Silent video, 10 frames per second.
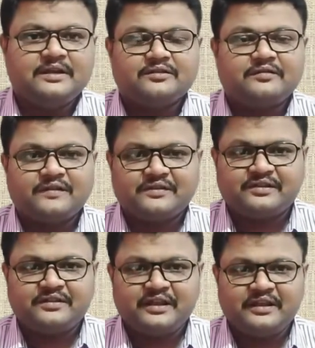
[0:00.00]
So first
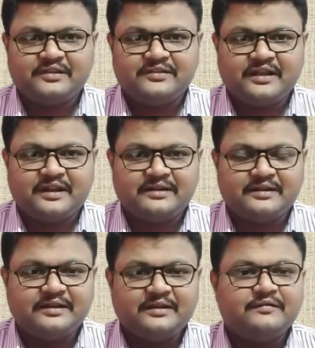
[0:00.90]
thing is
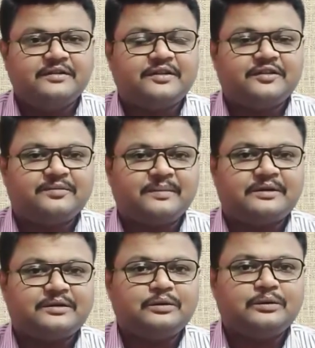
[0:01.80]
that with
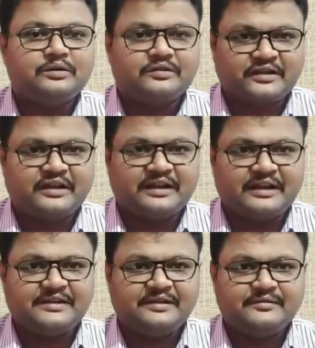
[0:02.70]
respect to
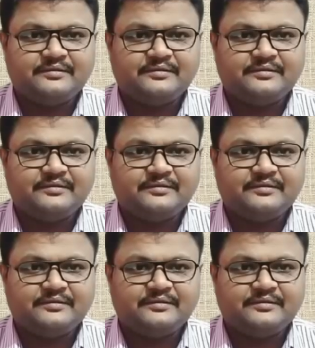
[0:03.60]
sunlight,